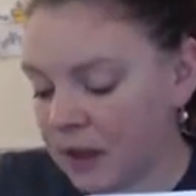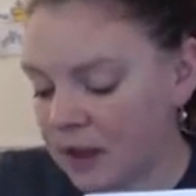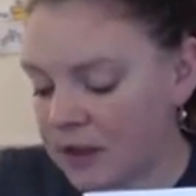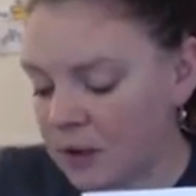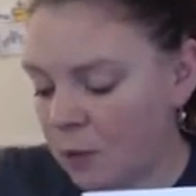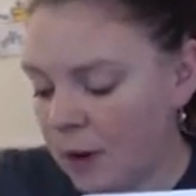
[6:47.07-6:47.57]

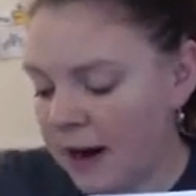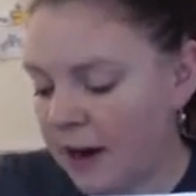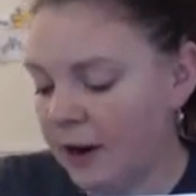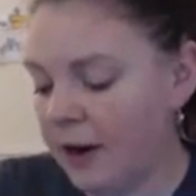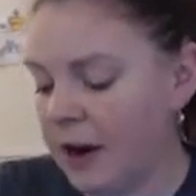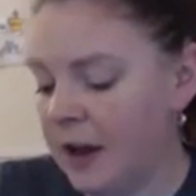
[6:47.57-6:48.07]

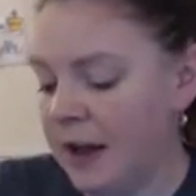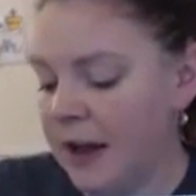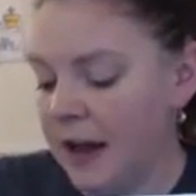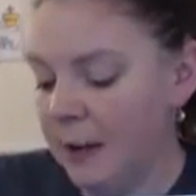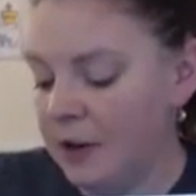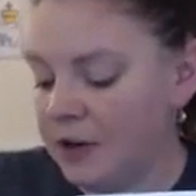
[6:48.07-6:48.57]
square.
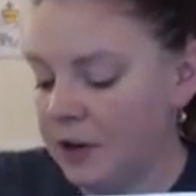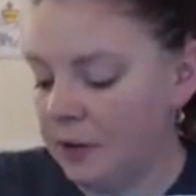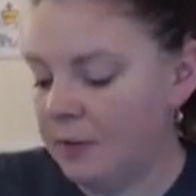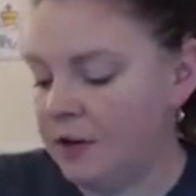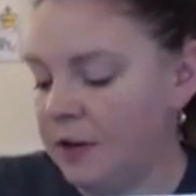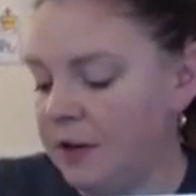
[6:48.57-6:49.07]
And I want to
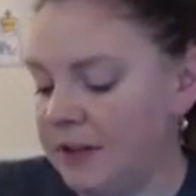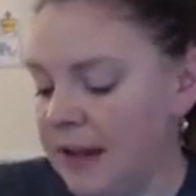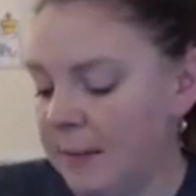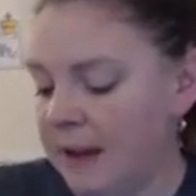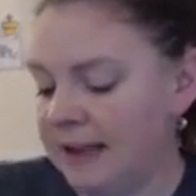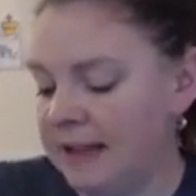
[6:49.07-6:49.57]
show them to you
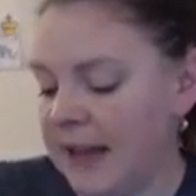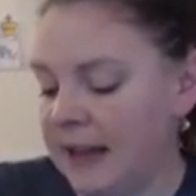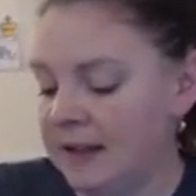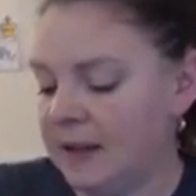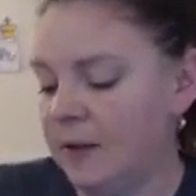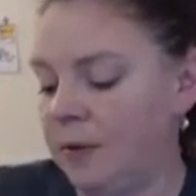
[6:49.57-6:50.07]
side by
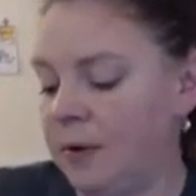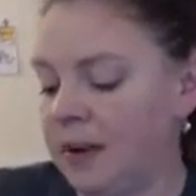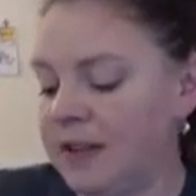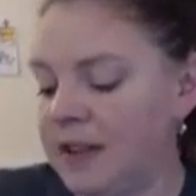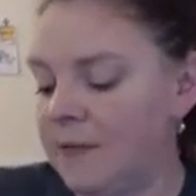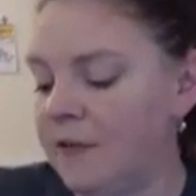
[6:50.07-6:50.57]
side. So,
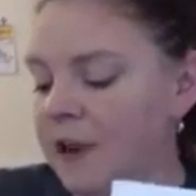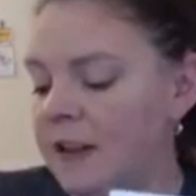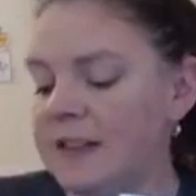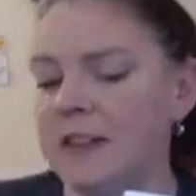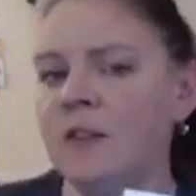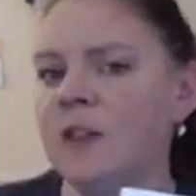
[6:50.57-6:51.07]
because some
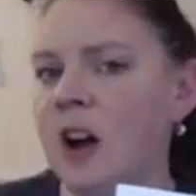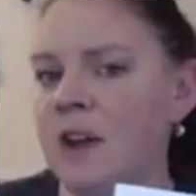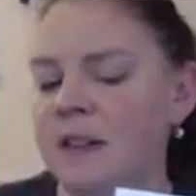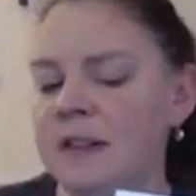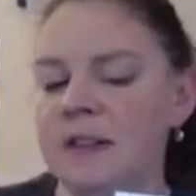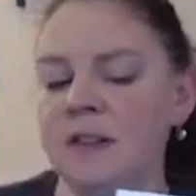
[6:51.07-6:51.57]
friends still
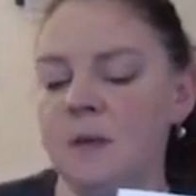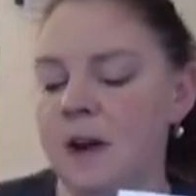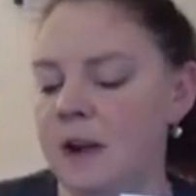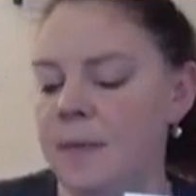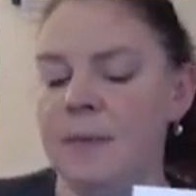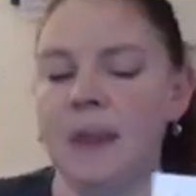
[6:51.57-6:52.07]
call this a
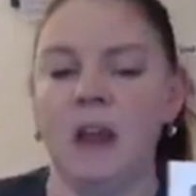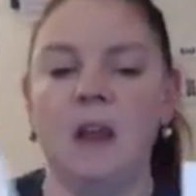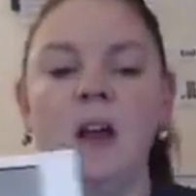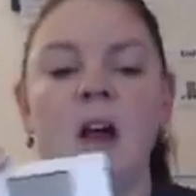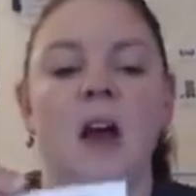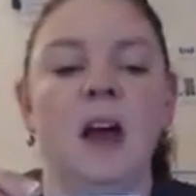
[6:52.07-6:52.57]
square.
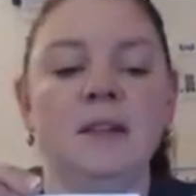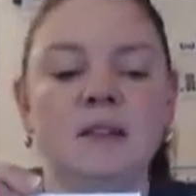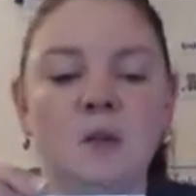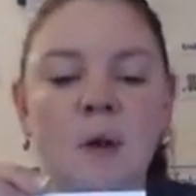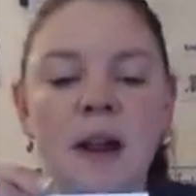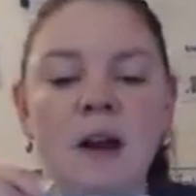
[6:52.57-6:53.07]
A
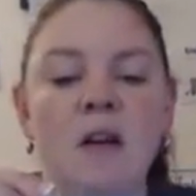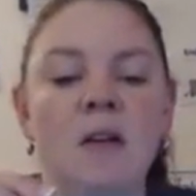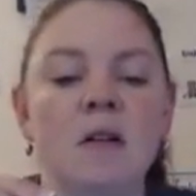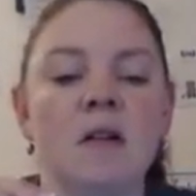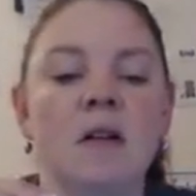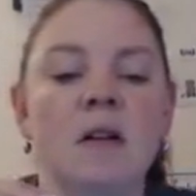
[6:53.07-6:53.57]
square
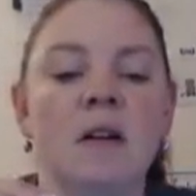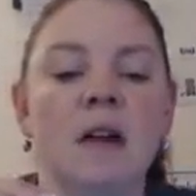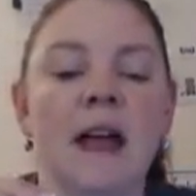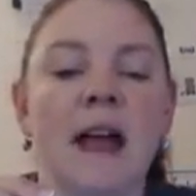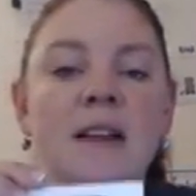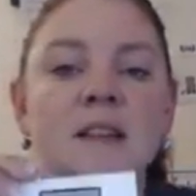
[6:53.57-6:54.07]

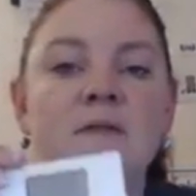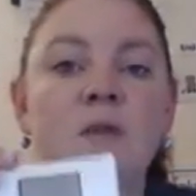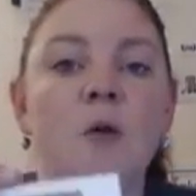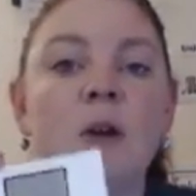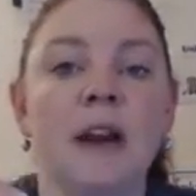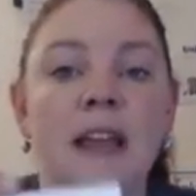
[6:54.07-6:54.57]
has
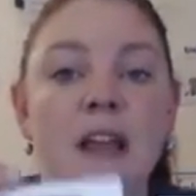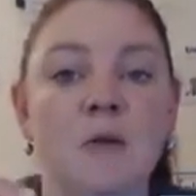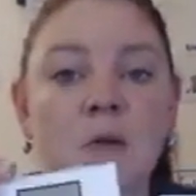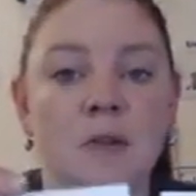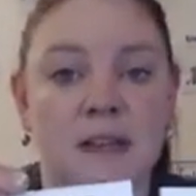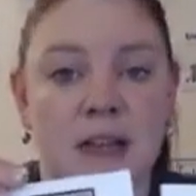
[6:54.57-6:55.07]
4
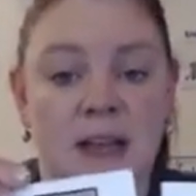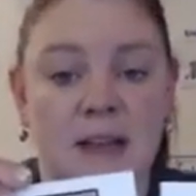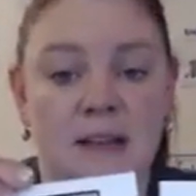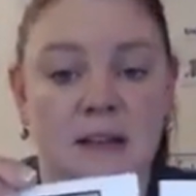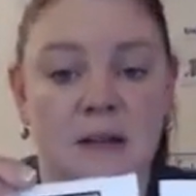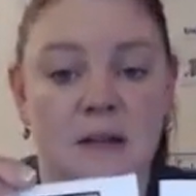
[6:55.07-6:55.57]
equal
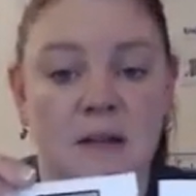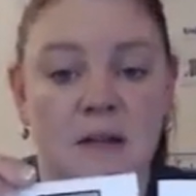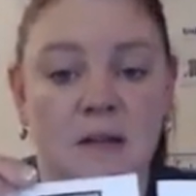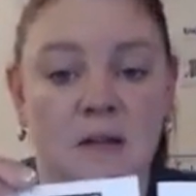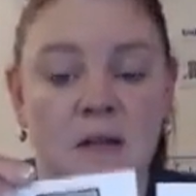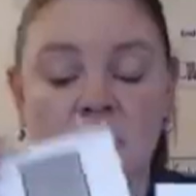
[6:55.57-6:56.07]
sides.
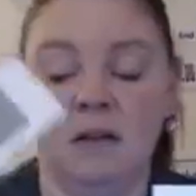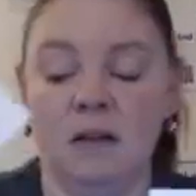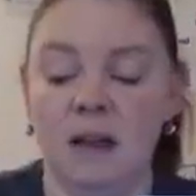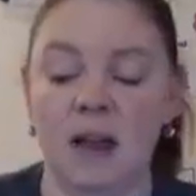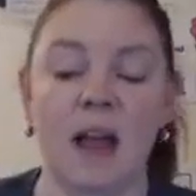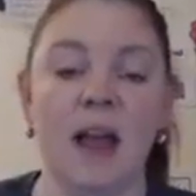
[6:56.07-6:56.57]

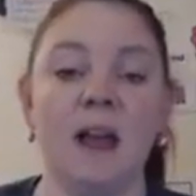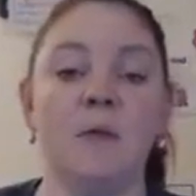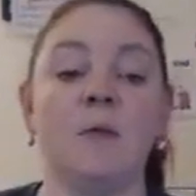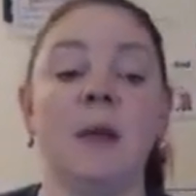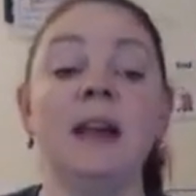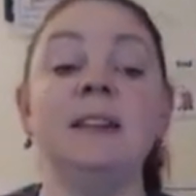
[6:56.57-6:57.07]

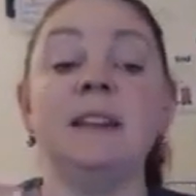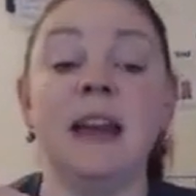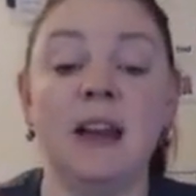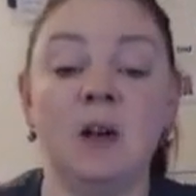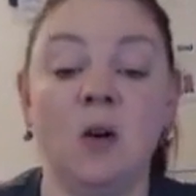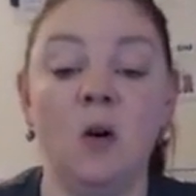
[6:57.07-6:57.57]
A
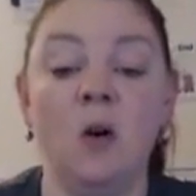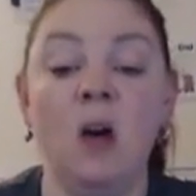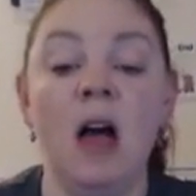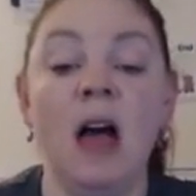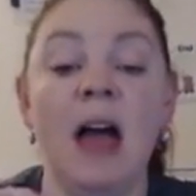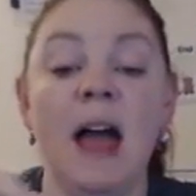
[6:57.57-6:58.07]

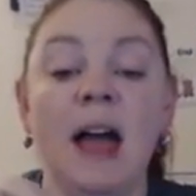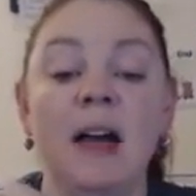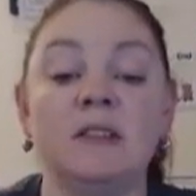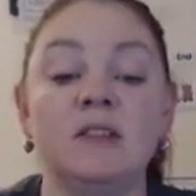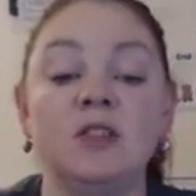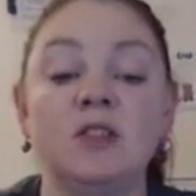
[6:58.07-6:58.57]
rectangle
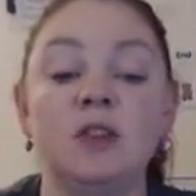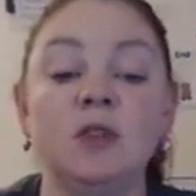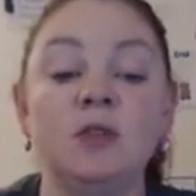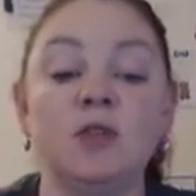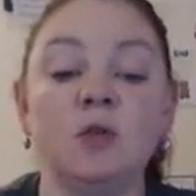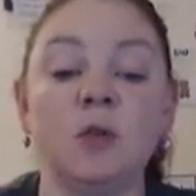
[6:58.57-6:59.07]
has
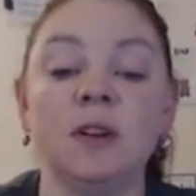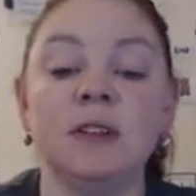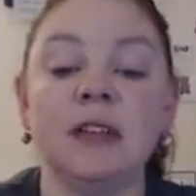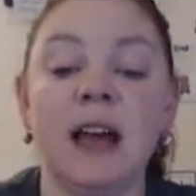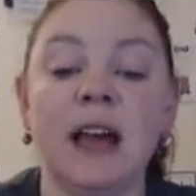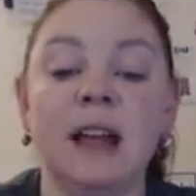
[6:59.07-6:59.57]
2 short
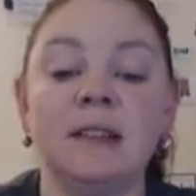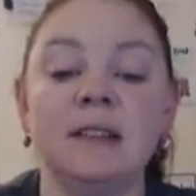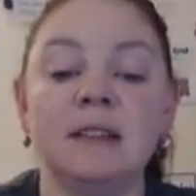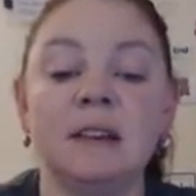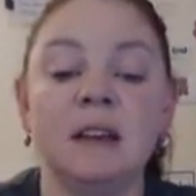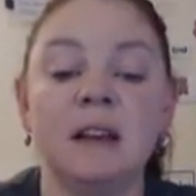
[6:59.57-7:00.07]
sides
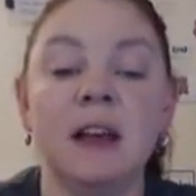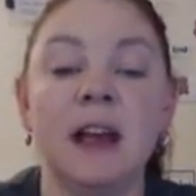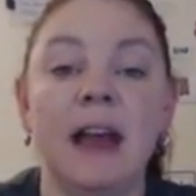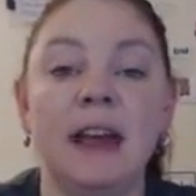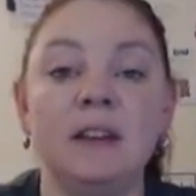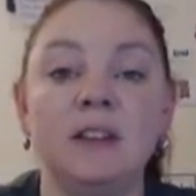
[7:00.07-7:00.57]

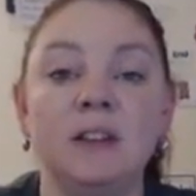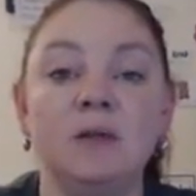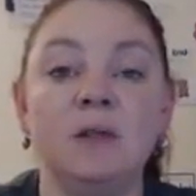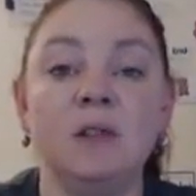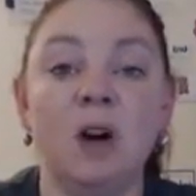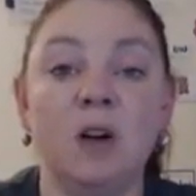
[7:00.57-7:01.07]
and
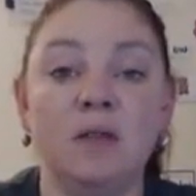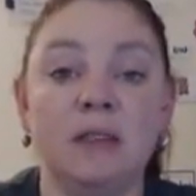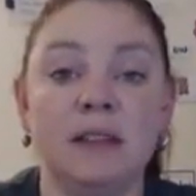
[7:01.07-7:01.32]
2 long